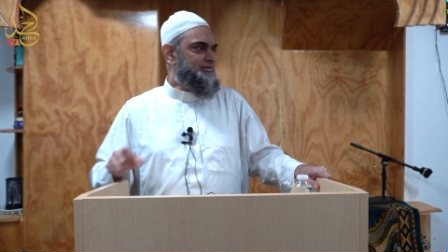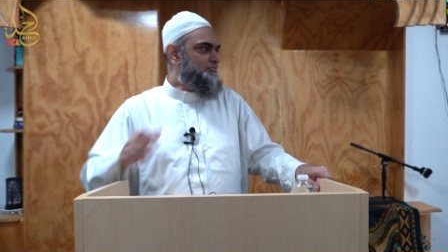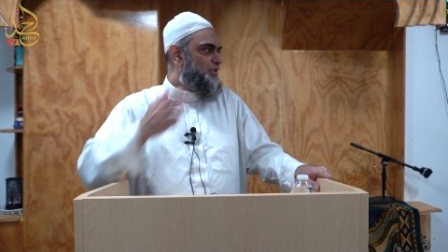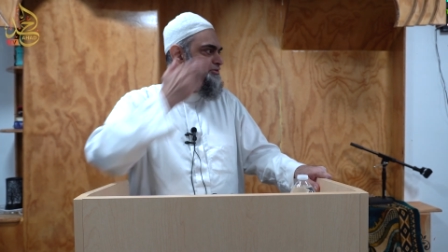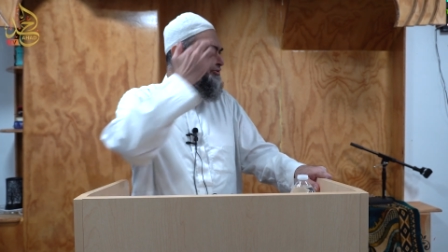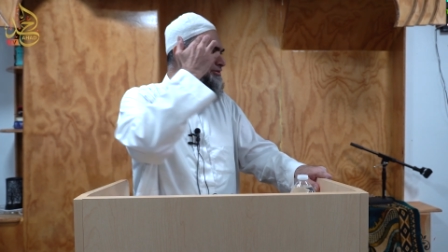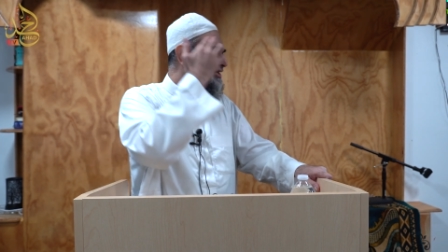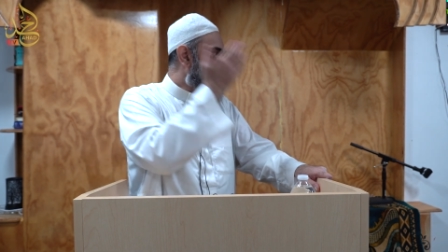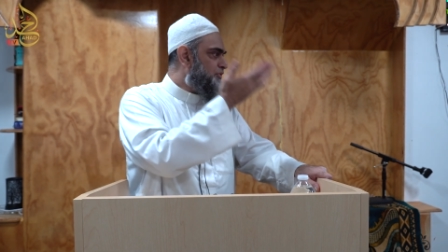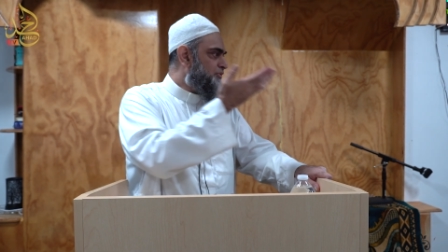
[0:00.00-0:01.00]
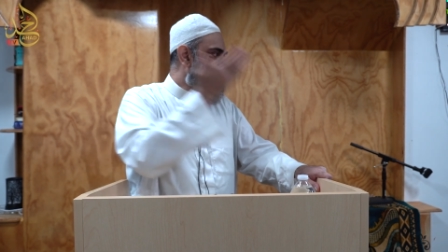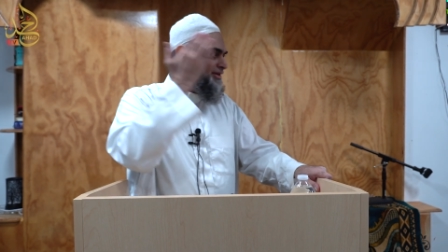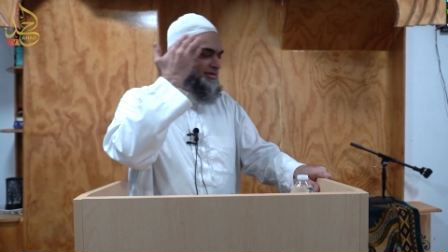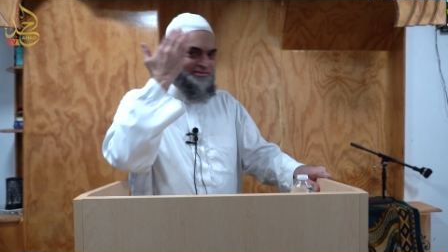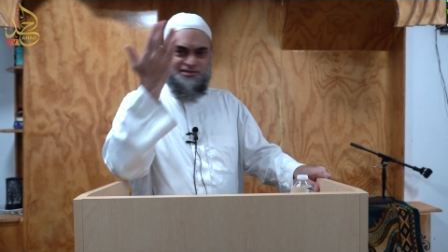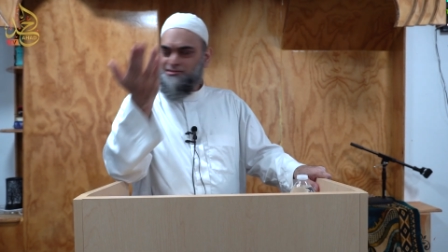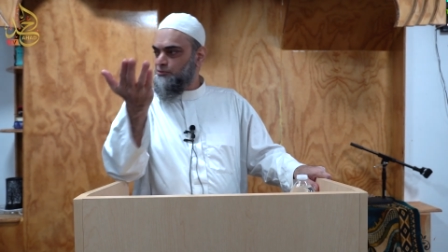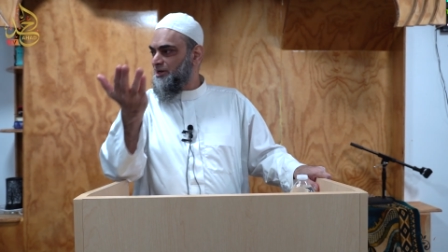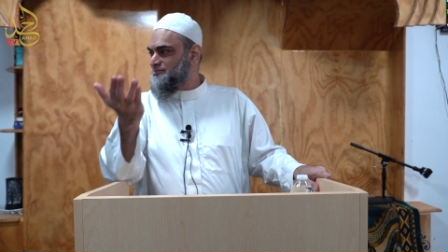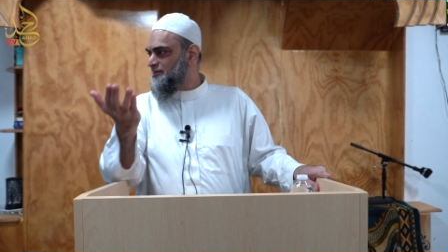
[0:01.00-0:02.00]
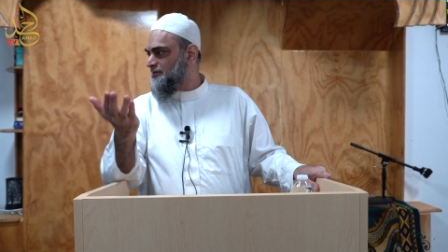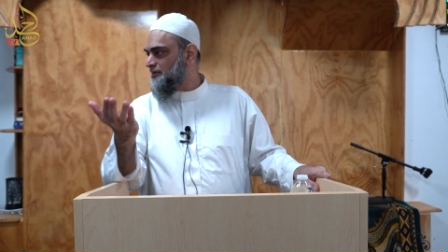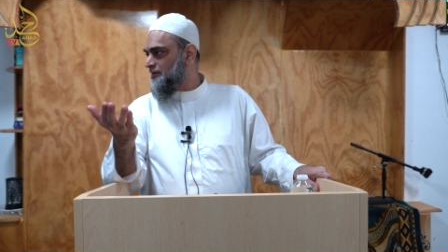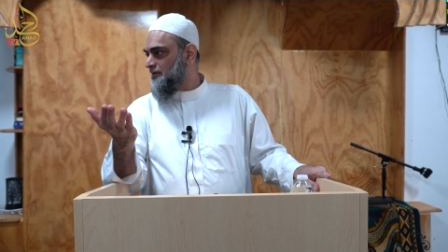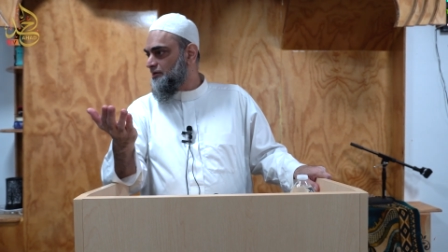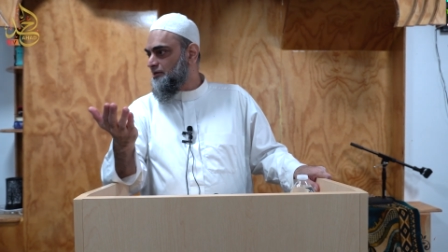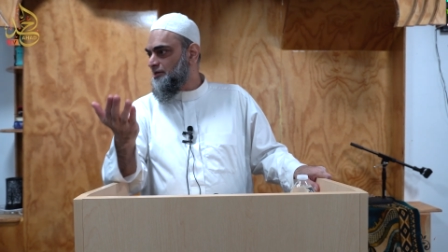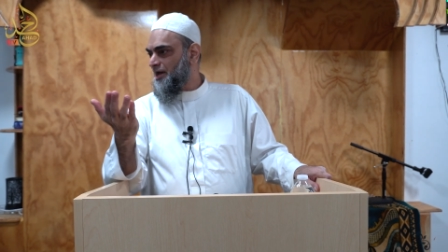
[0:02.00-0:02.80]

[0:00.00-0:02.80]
The boss will think, oh, is he crazy? He